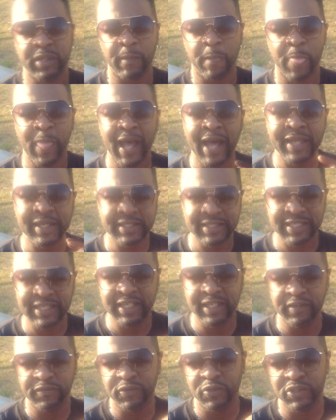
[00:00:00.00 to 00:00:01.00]
how to
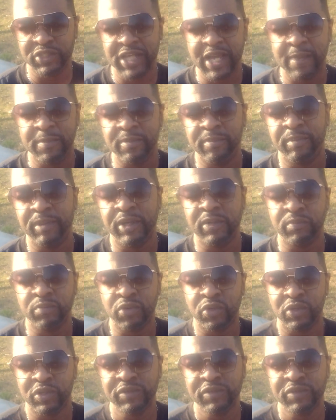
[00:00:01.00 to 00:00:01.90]
tell if your timing belt broke.